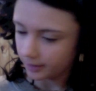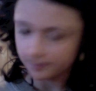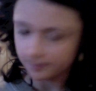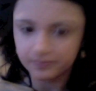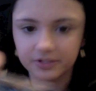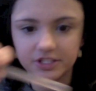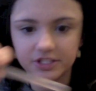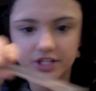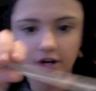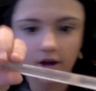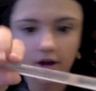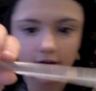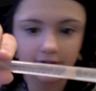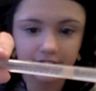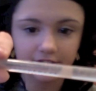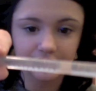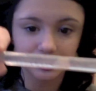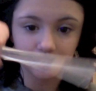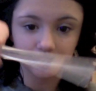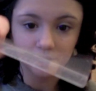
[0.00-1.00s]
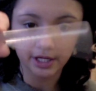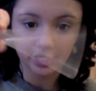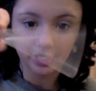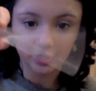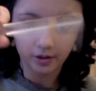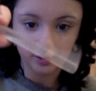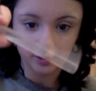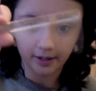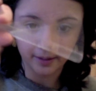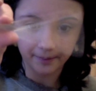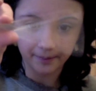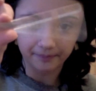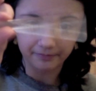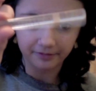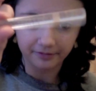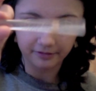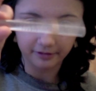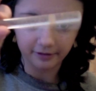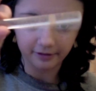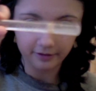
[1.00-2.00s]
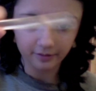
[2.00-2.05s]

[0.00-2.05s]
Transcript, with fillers: sheer cover studio um, fluffy